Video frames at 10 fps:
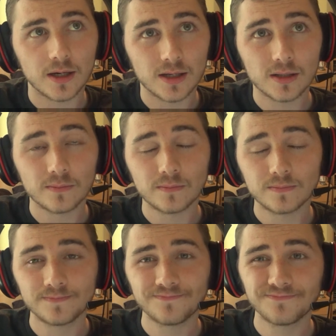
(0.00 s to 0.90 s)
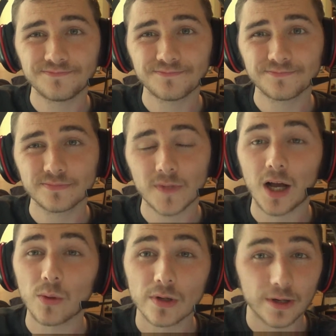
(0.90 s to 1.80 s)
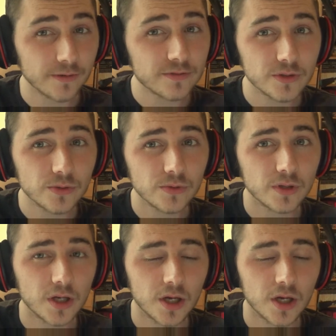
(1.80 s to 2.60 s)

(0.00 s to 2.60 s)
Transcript: I would love to,